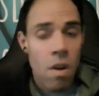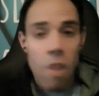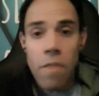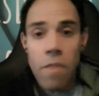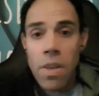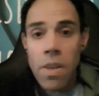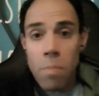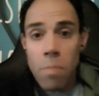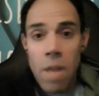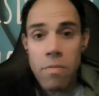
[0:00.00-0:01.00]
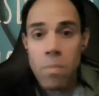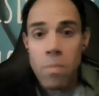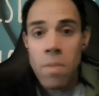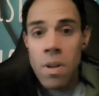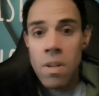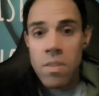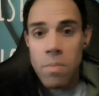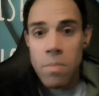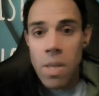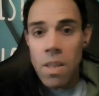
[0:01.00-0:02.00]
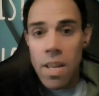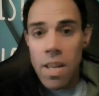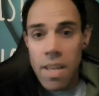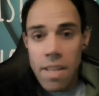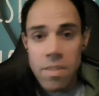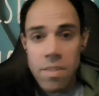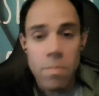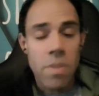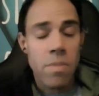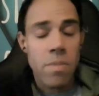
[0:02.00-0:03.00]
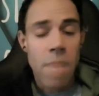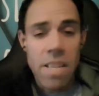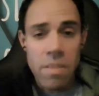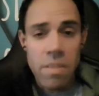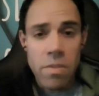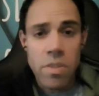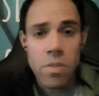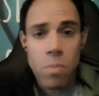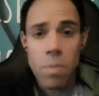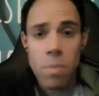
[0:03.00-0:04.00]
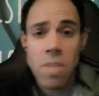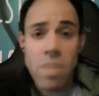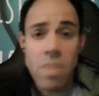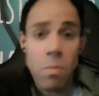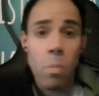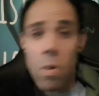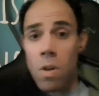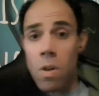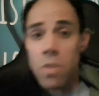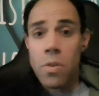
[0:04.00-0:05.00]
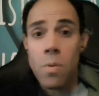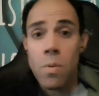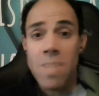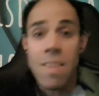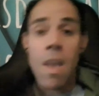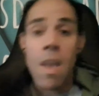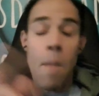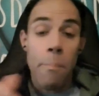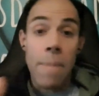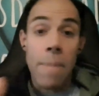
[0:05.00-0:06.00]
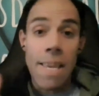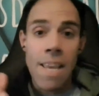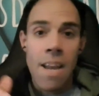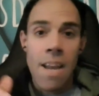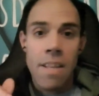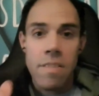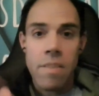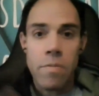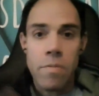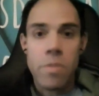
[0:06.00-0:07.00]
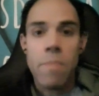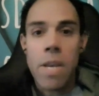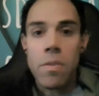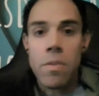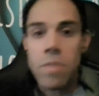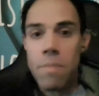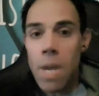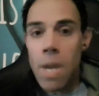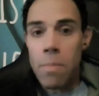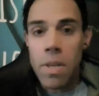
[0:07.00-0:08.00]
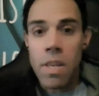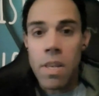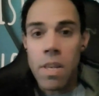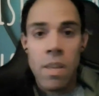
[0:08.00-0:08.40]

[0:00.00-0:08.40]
I'll find another platform to be a light and to make a difference in this world because that's what we're called to do is be difference makers, in my opinion.